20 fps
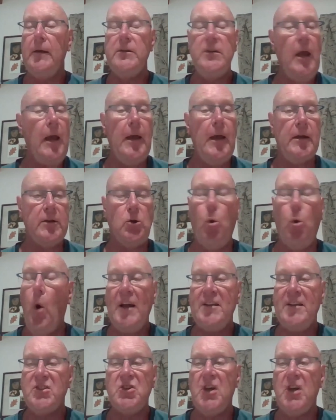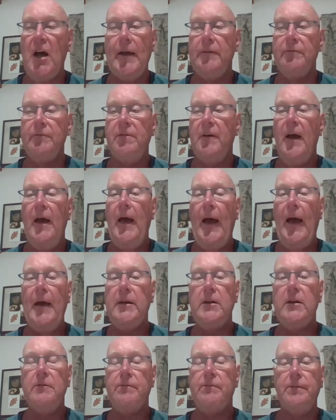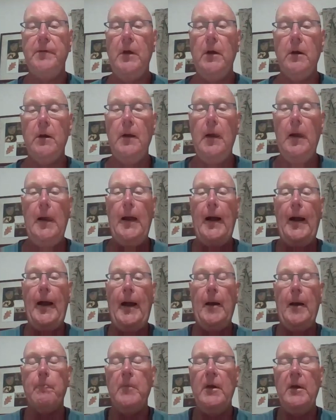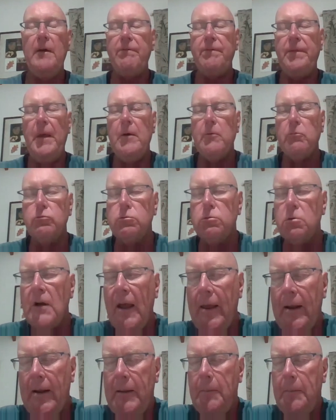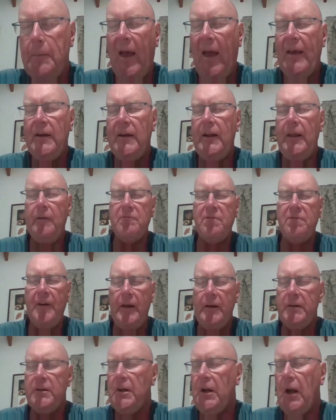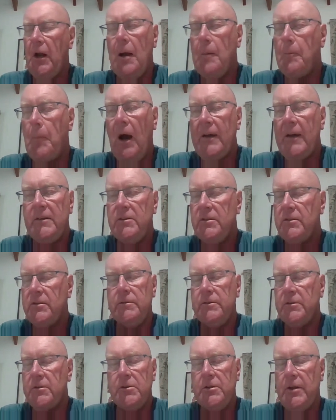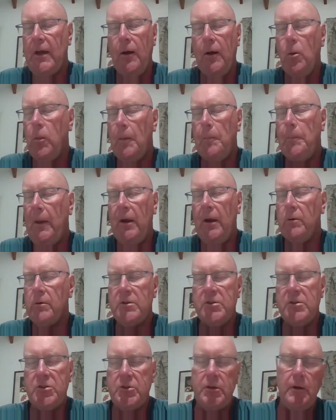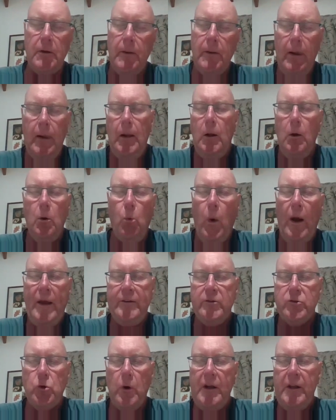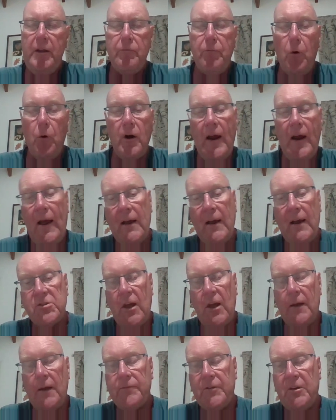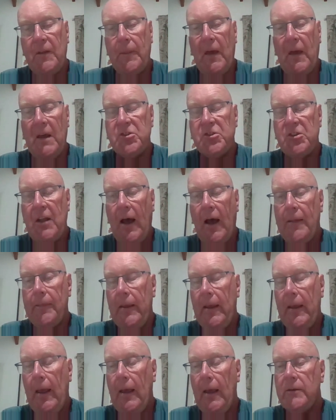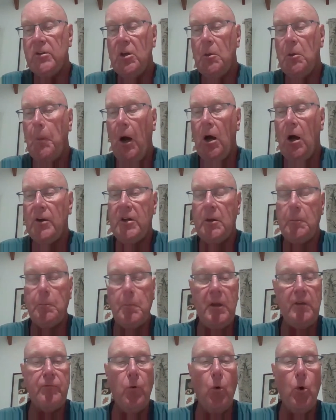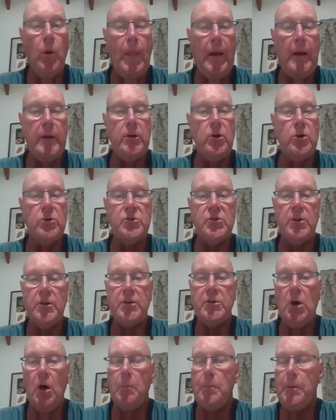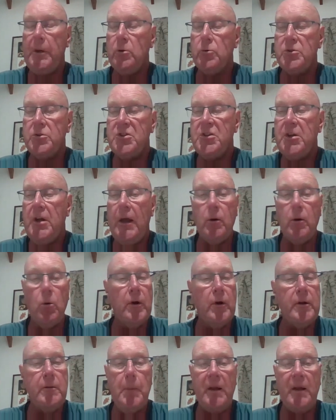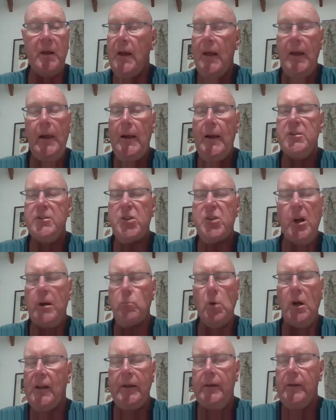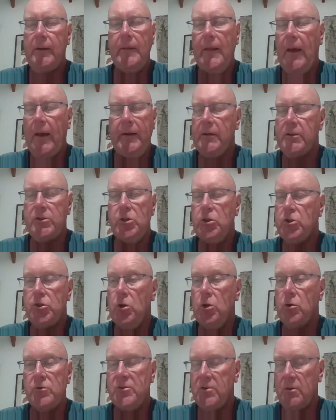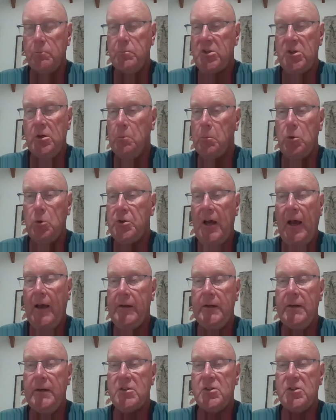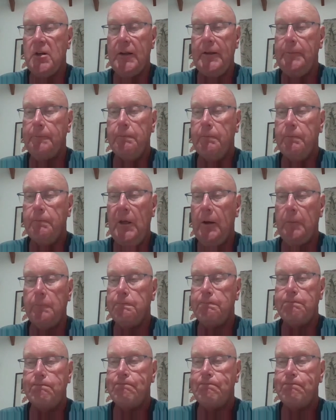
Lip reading: Yeah, quite safe. And if they're really badly infected, I might tell the parents to wait 24 hours after they start the antibiotic before they use the topical steroid, but generally they can just use them simultaneously. Yep.